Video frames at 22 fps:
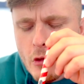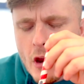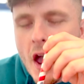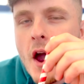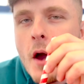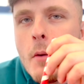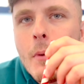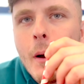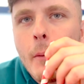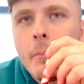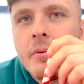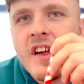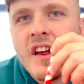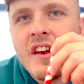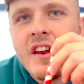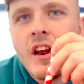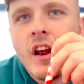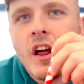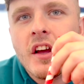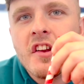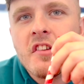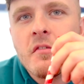I'm not pretending
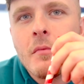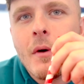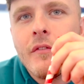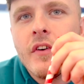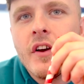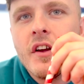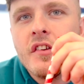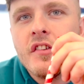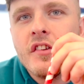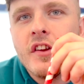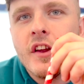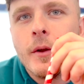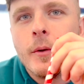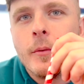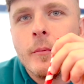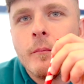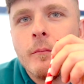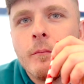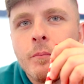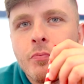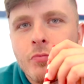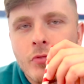like it's my first sip.
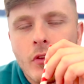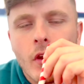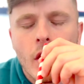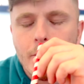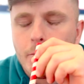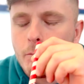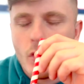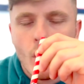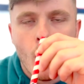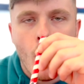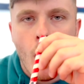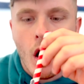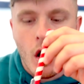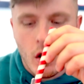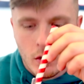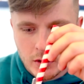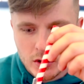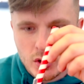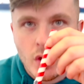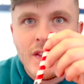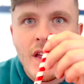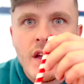Oh my
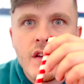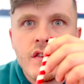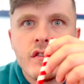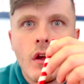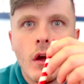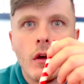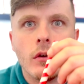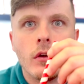god, that's so